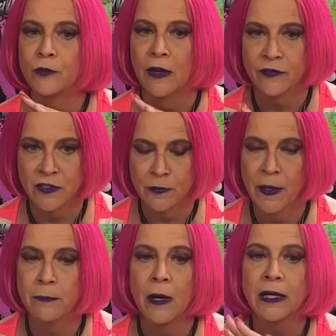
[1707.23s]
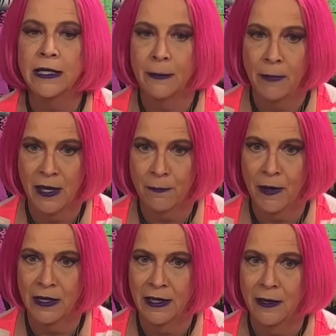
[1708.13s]
You have to spend money to make
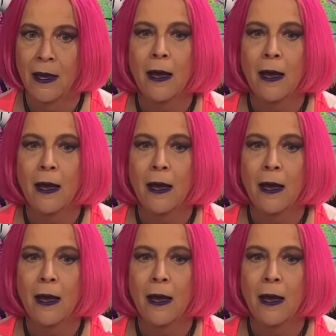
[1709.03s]
money.